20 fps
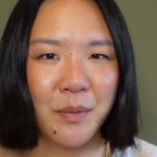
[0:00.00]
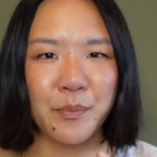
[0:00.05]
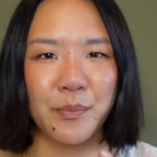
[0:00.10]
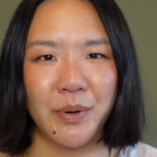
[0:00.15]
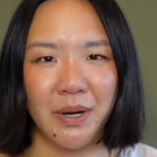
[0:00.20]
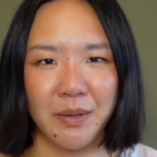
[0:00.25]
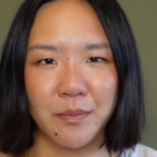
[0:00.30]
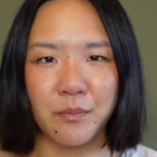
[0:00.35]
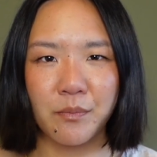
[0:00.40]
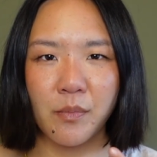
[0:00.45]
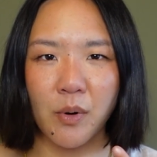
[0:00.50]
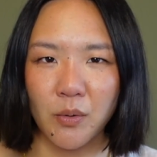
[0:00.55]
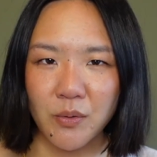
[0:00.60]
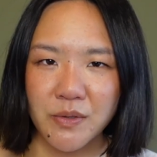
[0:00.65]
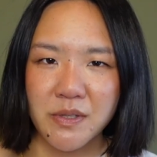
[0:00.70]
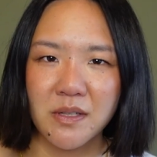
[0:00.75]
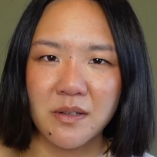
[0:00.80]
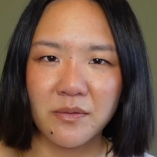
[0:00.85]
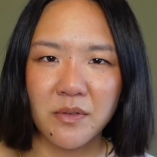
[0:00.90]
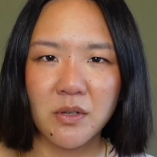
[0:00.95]
but
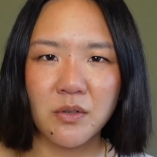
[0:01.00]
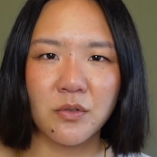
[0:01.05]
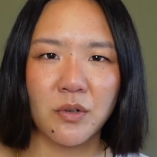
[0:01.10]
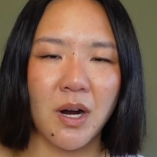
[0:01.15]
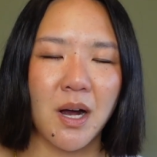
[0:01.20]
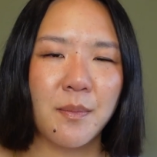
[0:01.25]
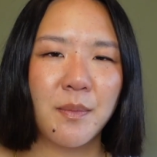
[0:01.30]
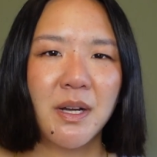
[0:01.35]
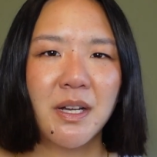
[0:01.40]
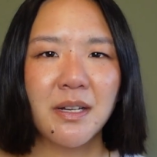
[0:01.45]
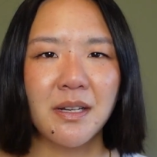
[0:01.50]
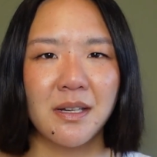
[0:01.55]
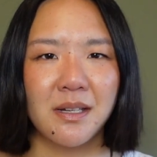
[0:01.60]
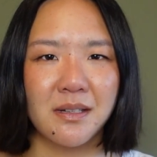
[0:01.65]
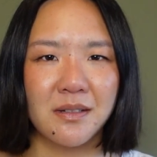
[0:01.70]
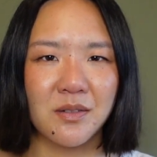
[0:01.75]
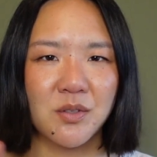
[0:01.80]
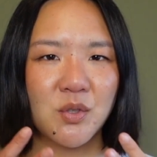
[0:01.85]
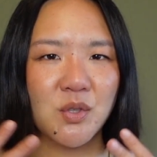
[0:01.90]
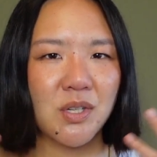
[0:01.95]
most of the drama
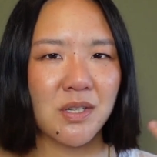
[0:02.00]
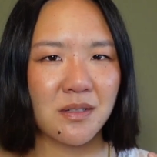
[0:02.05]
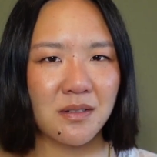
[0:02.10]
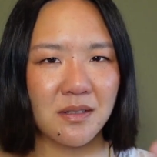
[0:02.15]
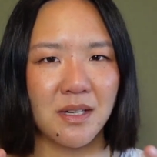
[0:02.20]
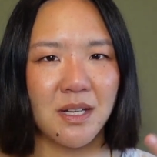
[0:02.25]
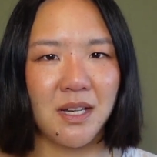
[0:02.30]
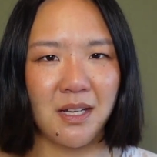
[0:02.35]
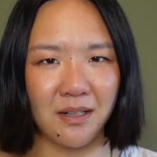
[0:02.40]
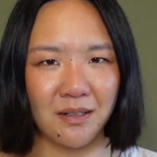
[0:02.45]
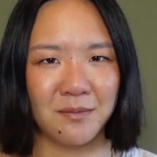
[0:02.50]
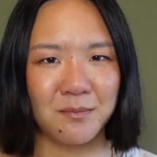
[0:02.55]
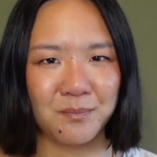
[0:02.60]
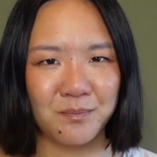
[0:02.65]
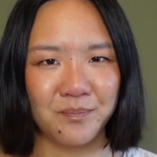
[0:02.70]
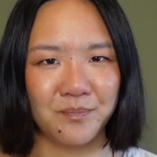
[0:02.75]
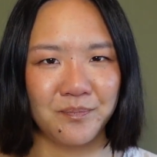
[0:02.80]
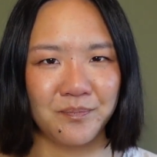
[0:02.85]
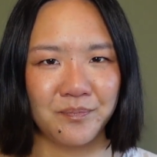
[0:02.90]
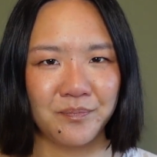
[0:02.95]
is just
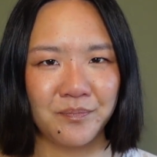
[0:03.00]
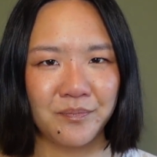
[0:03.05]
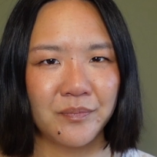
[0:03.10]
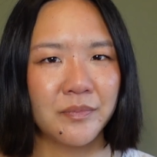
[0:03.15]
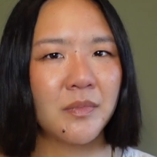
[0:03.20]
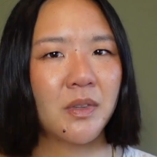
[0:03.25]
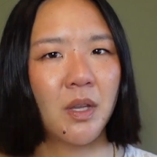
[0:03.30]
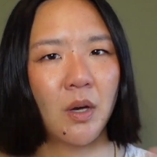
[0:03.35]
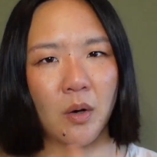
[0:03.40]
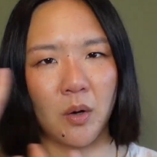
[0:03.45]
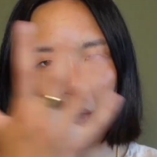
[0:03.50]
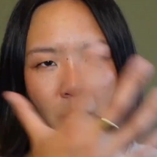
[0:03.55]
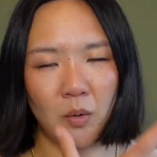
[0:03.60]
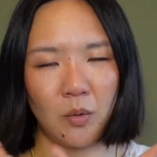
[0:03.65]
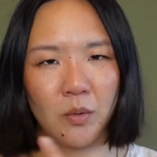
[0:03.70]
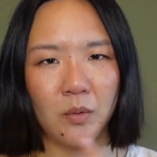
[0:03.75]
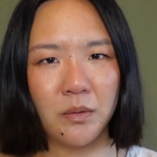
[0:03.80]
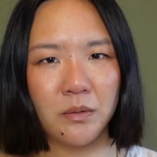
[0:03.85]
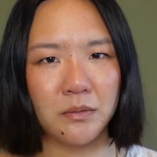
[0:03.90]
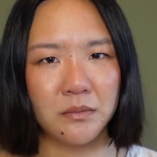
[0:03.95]
in the
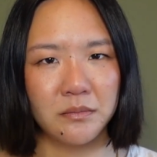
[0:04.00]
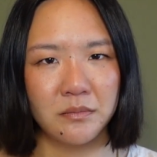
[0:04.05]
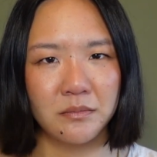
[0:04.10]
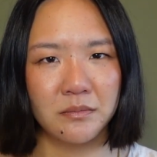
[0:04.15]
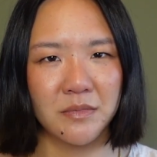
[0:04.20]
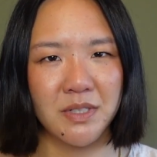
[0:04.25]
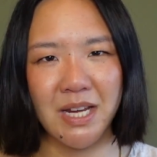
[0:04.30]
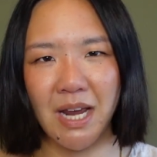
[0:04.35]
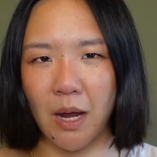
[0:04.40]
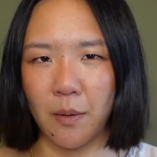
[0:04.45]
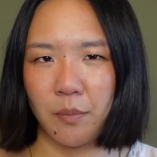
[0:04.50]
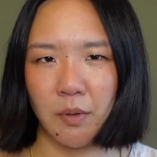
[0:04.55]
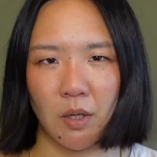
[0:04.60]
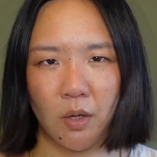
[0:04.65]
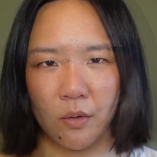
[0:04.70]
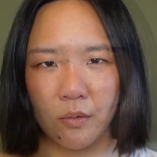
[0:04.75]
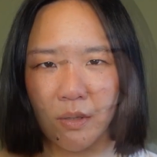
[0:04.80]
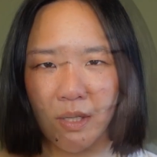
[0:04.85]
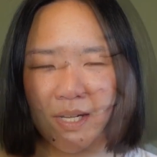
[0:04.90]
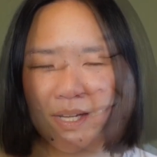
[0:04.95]
whole
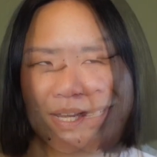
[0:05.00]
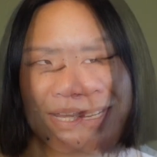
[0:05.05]
tableau.